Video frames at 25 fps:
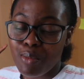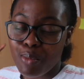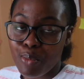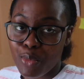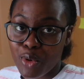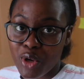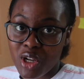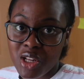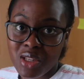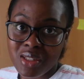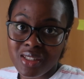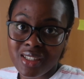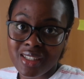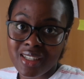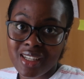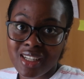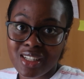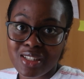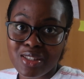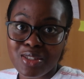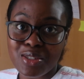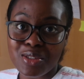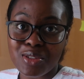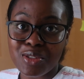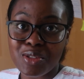boil the
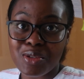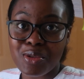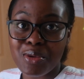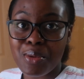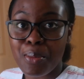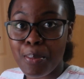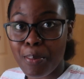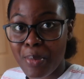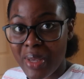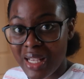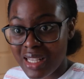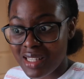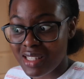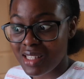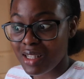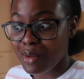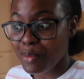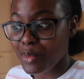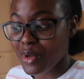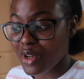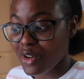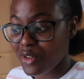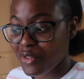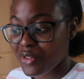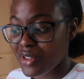kettle, make
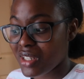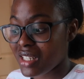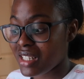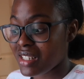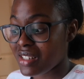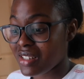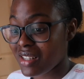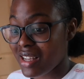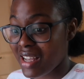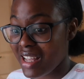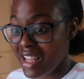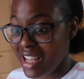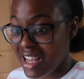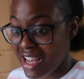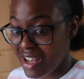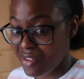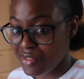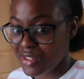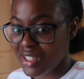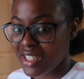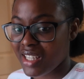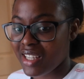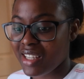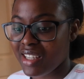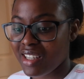some coffee, so I
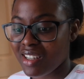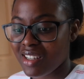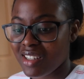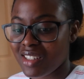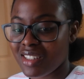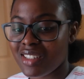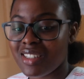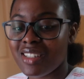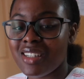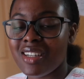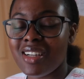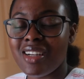have it here